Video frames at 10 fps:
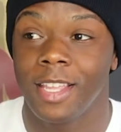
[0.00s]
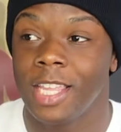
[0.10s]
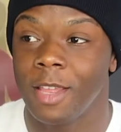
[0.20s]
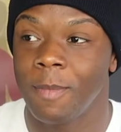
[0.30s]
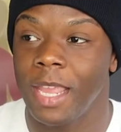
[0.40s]

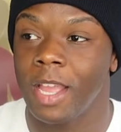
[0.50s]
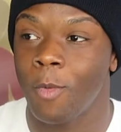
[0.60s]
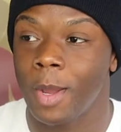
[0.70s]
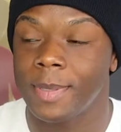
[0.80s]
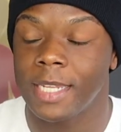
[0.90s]
can make a
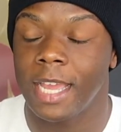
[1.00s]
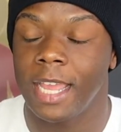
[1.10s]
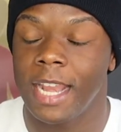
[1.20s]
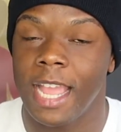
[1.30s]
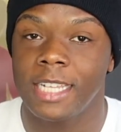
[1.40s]

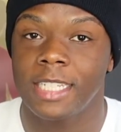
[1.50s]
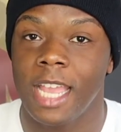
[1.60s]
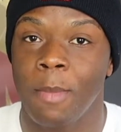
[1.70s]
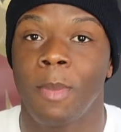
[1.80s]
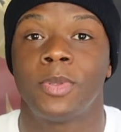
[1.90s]
website and actually
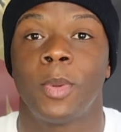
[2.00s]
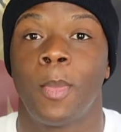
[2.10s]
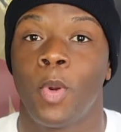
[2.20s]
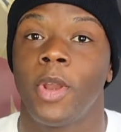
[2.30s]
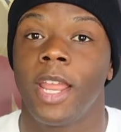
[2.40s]
have people
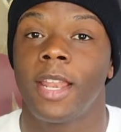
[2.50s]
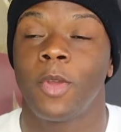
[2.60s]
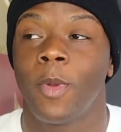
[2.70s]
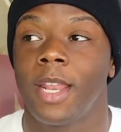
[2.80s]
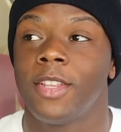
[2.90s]
support it
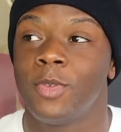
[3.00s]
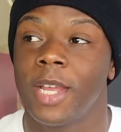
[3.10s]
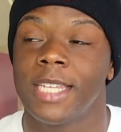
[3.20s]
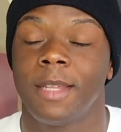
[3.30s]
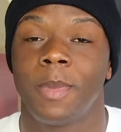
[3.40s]
the way that you
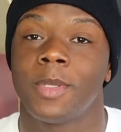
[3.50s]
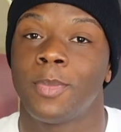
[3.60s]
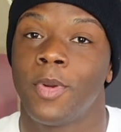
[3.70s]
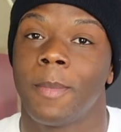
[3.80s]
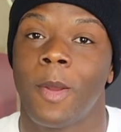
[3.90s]
guys have been
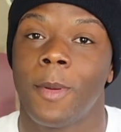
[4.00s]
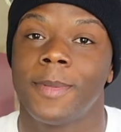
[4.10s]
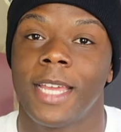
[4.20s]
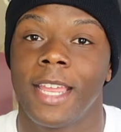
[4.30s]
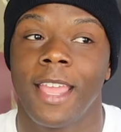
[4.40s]
supporting my
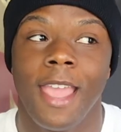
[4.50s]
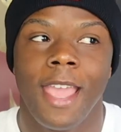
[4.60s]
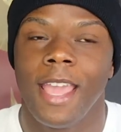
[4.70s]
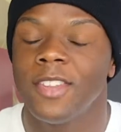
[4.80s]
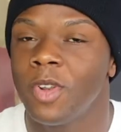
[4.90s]
website.
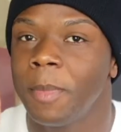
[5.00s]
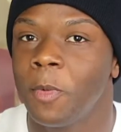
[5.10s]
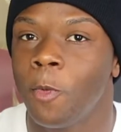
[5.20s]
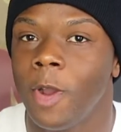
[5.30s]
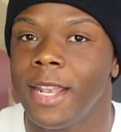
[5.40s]
And it's only
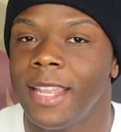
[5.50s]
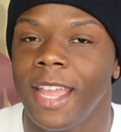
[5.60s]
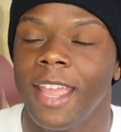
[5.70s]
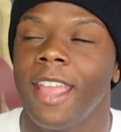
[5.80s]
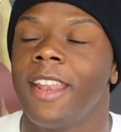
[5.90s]
been one
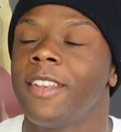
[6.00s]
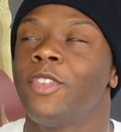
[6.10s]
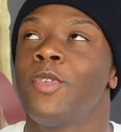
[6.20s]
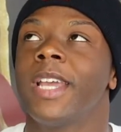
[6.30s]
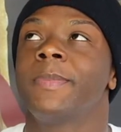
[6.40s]
day, and
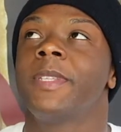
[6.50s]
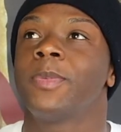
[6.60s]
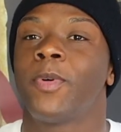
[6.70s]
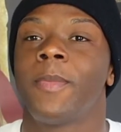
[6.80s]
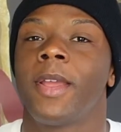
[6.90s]
you guys been
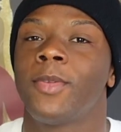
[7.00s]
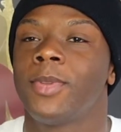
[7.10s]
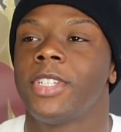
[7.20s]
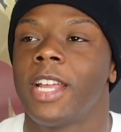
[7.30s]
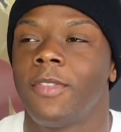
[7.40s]
supporting my
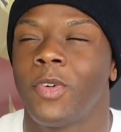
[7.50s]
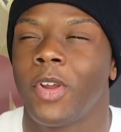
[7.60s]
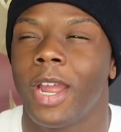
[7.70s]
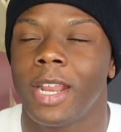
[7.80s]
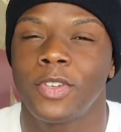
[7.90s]
YouTube channel
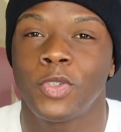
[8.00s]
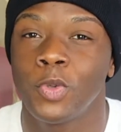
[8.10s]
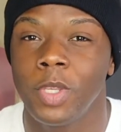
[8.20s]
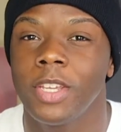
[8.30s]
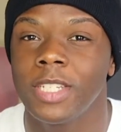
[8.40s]
for
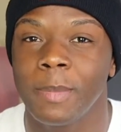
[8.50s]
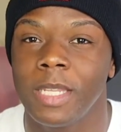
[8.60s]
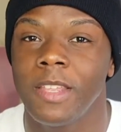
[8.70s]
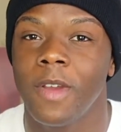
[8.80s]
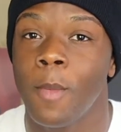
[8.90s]
two years, I
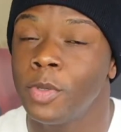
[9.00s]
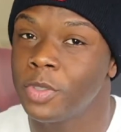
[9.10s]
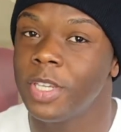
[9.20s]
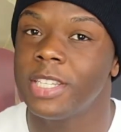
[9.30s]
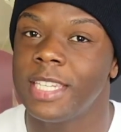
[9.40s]
believe,
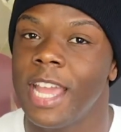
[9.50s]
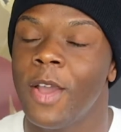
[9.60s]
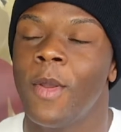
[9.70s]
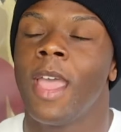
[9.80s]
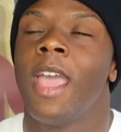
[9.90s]
almost two years
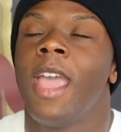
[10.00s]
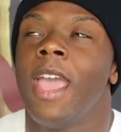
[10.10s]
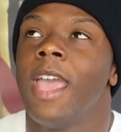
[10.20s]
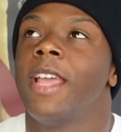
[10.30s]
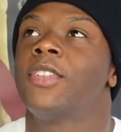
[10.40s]
now.
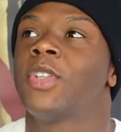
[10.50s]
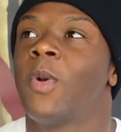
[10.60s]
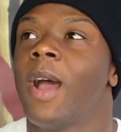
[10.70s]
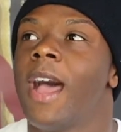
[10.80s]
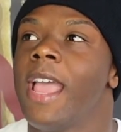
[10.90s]
And
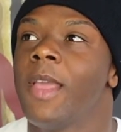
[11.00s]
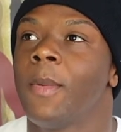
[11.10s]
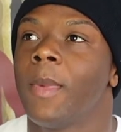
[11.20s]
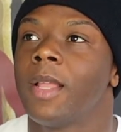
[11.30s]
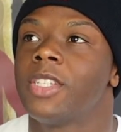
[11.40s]
so I
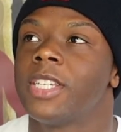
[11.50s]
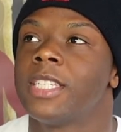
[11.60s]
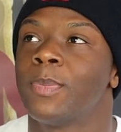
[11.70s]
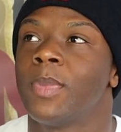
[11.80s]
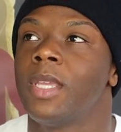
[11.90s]
am
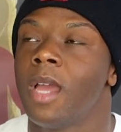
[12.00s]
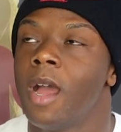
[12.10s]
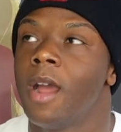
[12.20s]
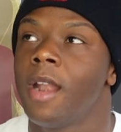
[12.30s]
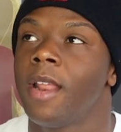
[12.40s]
just
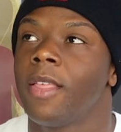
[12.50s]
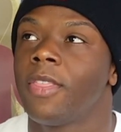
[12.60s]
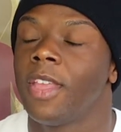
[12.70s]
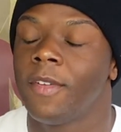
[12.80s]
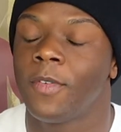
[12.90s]
beyond
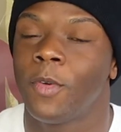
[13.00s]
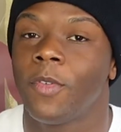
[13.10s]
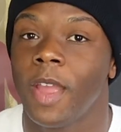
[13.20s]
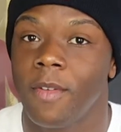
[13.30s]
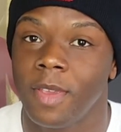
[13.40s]
thankful
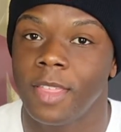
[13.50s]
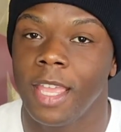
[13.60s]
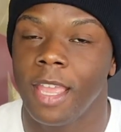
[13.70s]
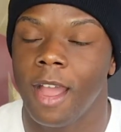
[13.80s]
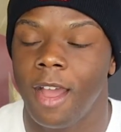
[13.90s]
for
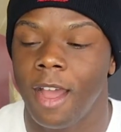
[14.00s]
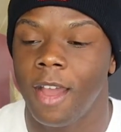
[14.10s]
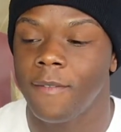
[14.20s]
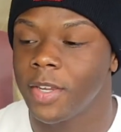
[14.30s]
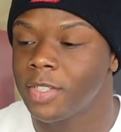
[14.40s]
everything.
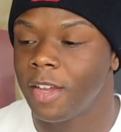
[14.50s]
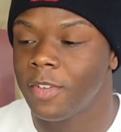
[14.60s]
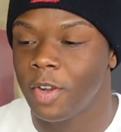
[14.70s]
Uh, first off, you